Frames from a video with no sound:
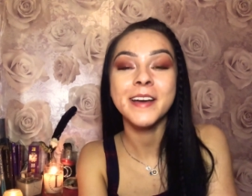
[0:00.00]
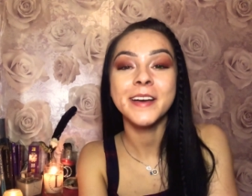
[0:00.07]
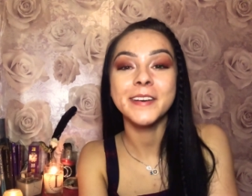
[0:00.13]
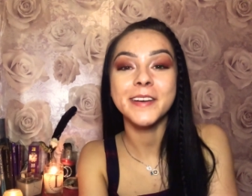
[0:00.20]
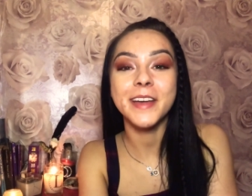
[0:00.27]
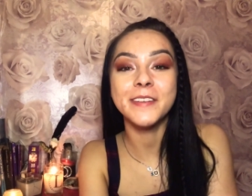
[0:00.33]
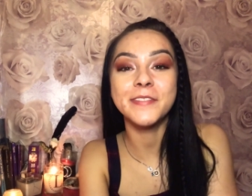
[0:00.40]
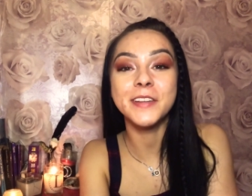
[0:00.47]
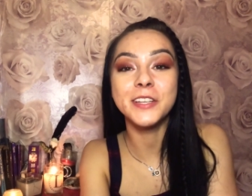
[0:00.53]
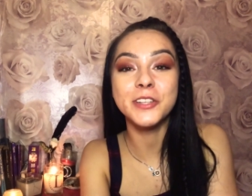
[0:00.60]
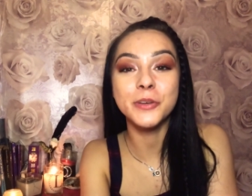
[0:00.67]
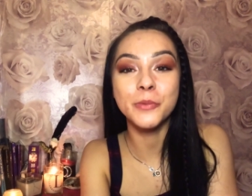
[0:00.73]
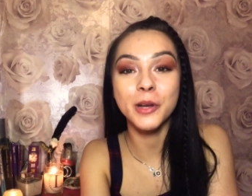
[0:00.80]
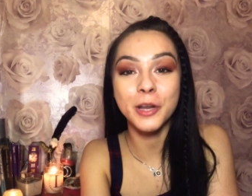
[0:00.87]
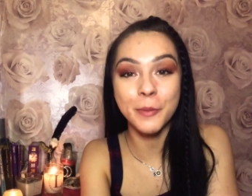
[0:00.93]
If you
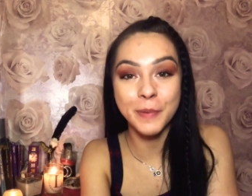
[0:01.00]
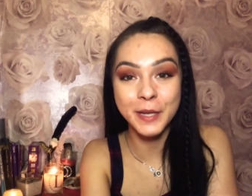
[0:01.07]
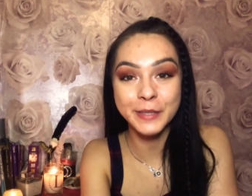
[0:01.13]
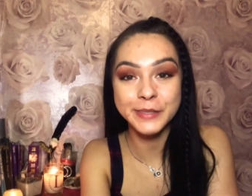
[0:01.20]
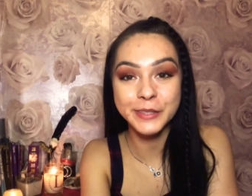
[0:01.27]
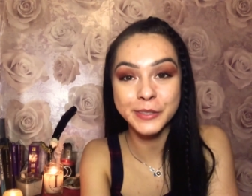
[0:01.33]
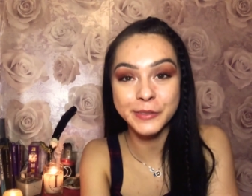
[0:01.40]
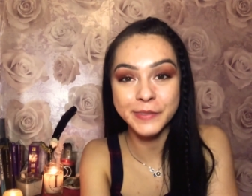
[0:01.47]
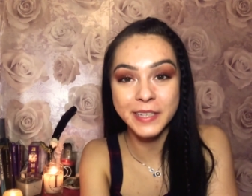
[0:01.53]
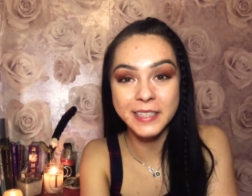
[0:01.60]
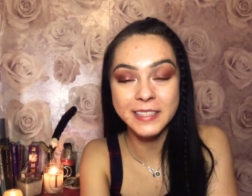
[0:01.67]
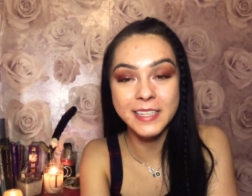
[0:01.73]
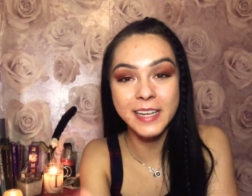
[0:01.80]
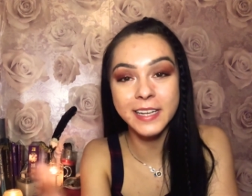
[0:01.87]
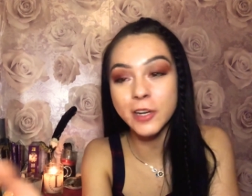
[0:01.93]
do want a personal
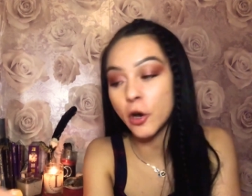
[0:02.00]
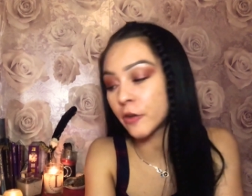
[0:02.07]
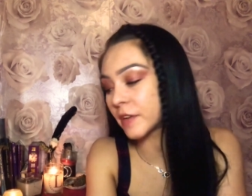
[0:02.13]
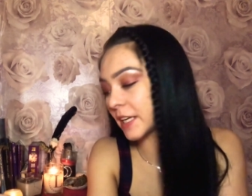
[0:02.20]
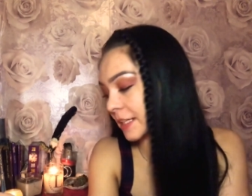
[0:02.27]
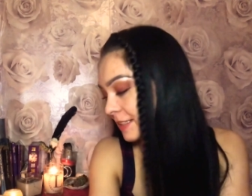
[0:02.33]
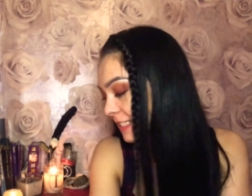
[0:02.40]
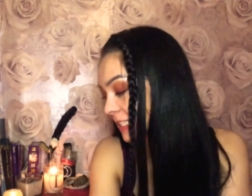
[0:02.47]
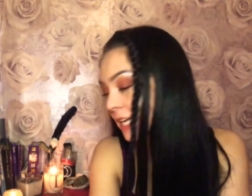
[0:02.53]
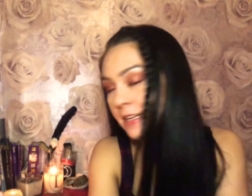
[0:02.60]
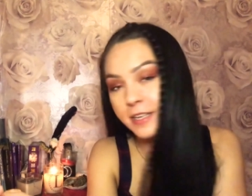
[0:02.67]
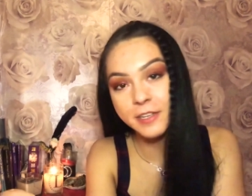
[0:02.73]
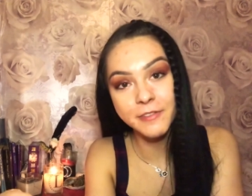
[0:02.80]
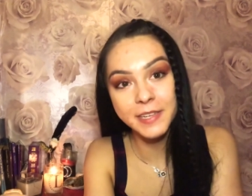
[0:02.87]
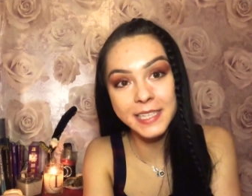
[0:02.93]
reading or an
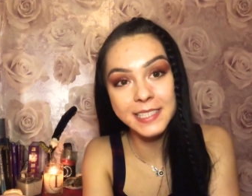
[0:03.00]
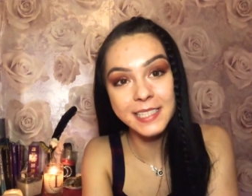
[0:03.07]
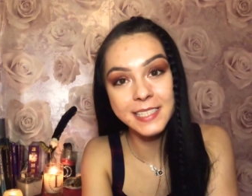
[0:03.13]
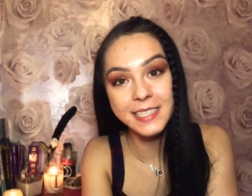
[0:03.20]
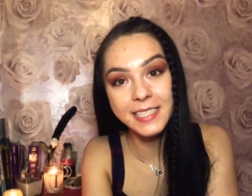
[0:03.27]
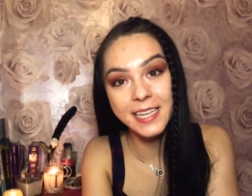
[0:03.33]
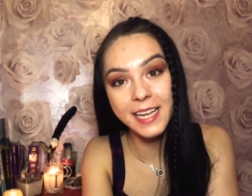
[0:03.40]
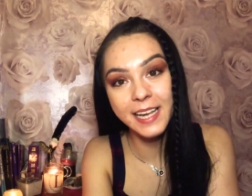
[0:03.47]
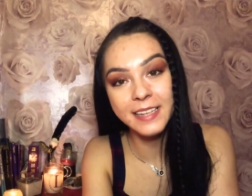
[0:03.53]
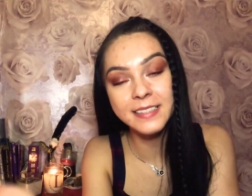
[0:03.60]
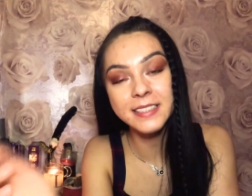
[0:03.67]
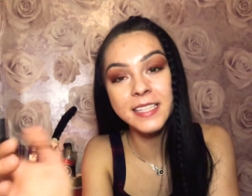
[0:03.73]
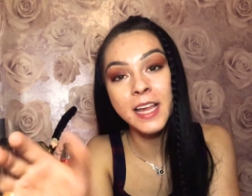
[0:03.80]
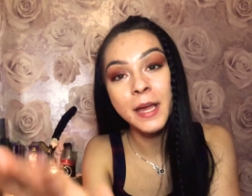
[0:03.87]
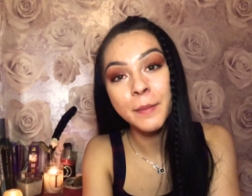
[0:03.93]
extended reading to
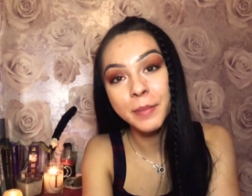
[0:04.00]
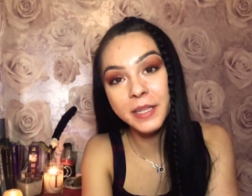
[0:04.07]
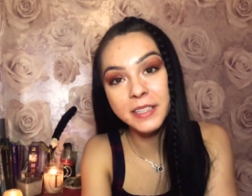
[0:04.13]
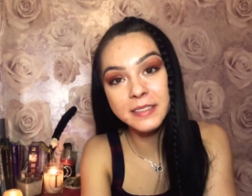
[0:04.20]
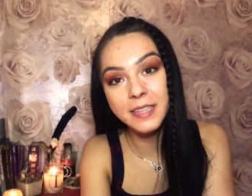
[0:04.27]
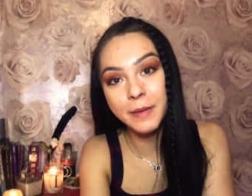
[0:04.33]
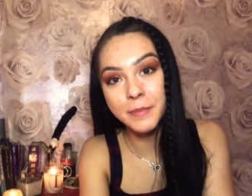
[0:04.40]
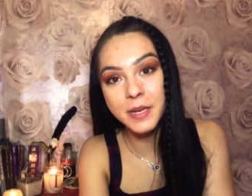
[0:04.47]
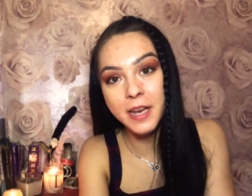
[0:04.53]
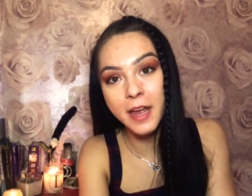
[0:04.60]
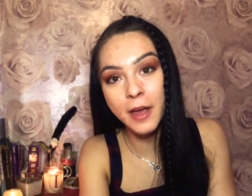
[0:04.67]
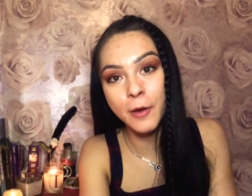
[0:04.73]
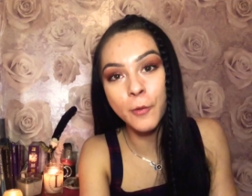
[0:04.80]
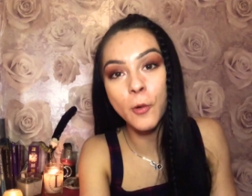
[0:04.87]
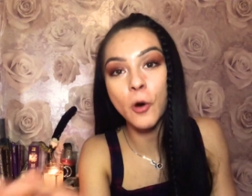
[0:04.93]
this, please let me
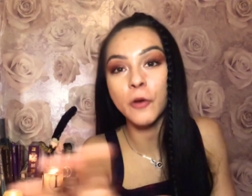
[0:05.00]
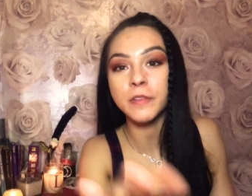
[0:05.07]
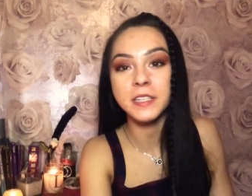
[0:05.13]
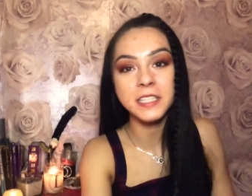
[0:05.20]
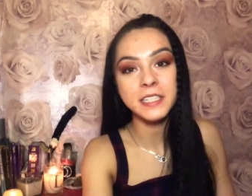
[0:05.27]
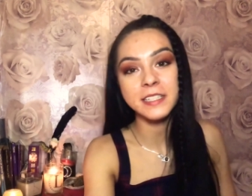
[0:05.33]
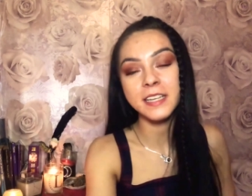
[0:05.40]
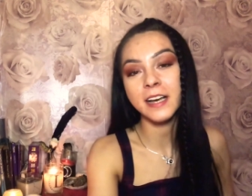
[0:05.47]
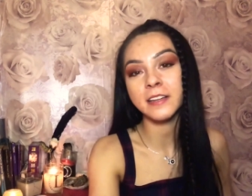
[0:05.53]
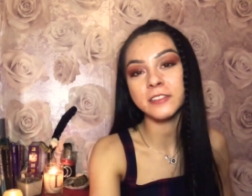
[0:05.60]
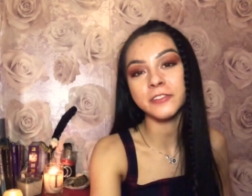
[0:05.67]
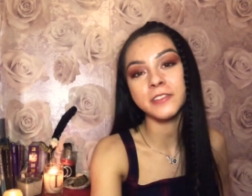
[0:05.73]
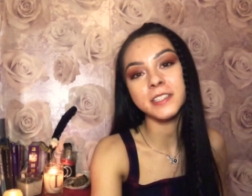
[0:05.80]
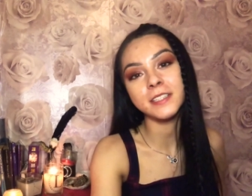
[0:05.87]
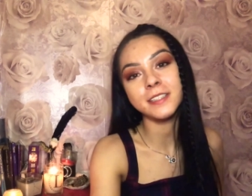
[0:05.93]
know. All the details
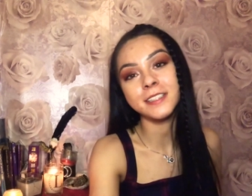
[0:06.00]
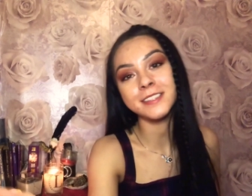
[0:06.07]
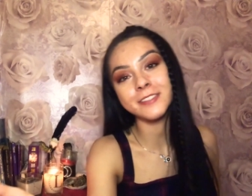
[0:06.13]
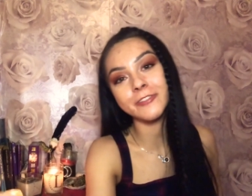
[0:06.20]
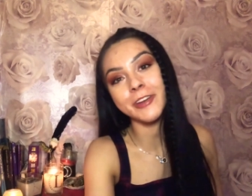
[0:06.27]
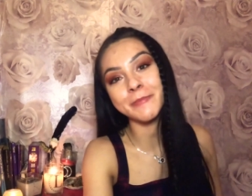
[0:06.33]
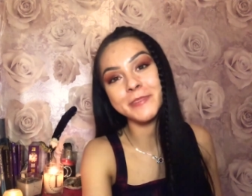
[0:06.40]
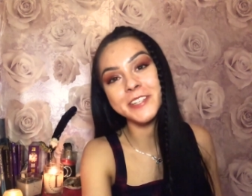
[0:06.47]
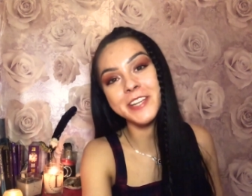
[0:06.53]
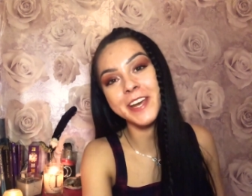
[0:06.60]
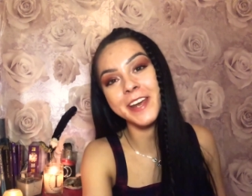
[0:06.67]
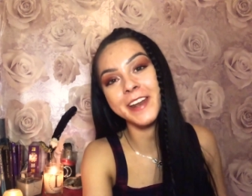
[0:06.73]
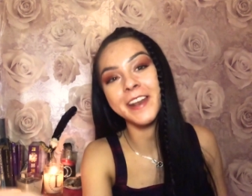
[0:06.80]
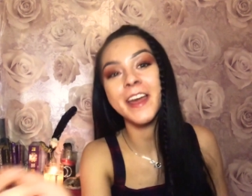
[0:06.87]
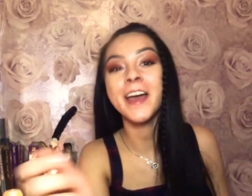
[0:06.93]
are in the
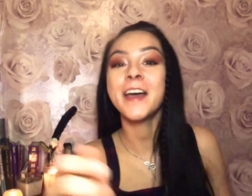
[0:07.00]
description.